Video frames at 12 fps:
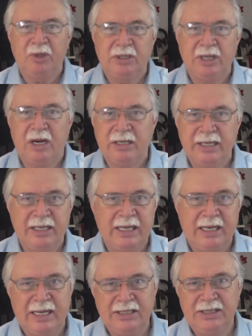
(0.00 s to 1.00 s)
put the
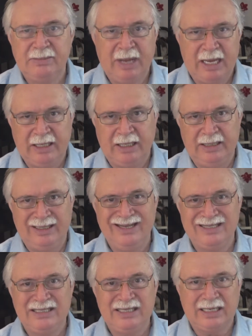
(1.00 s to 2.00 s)
articulation back in,
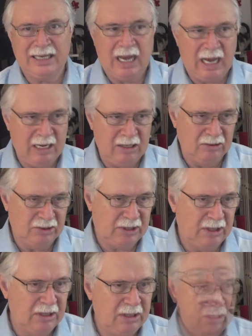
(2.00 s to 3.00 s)
the
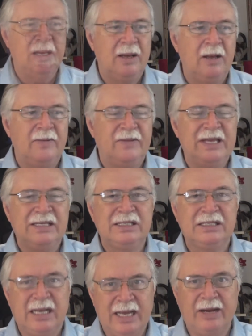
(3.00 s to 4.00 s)
staccatos. This
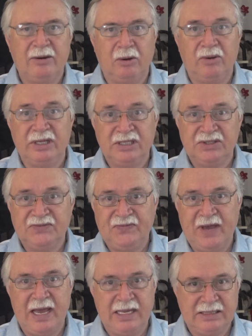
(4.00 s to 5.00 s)
is allegro, this is
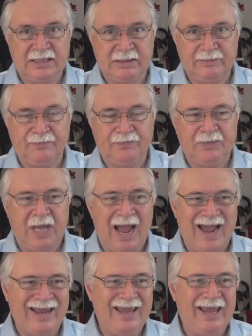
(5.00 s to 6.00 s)
fast.
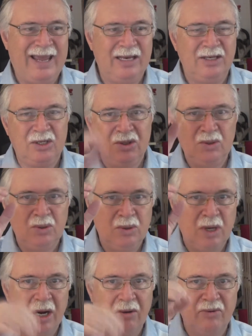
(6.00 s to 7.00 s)
I can't
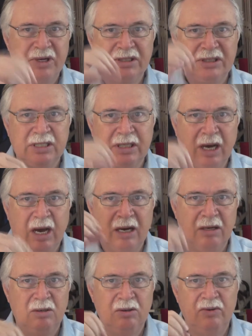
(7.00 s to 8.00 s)
do a wrist
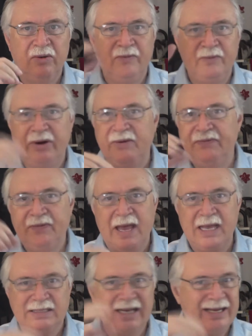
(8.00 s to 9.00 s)
staccato very
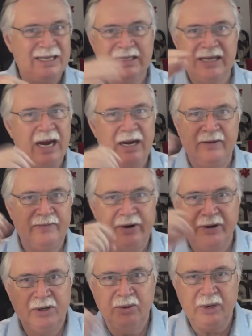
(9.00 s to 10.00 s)
fast. I get tired
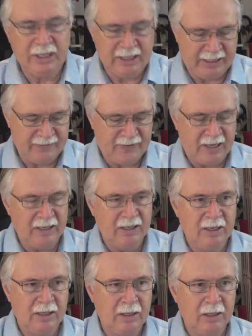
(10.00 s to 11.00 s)
very quickly if I
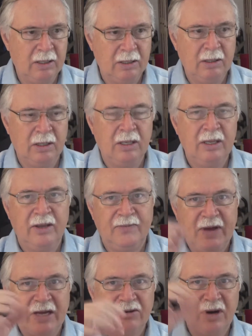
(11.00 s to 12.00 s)

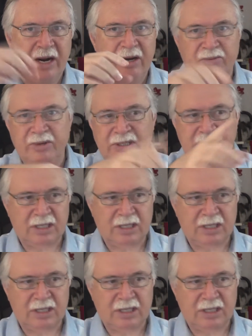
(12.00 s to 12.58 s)
if I try a wrist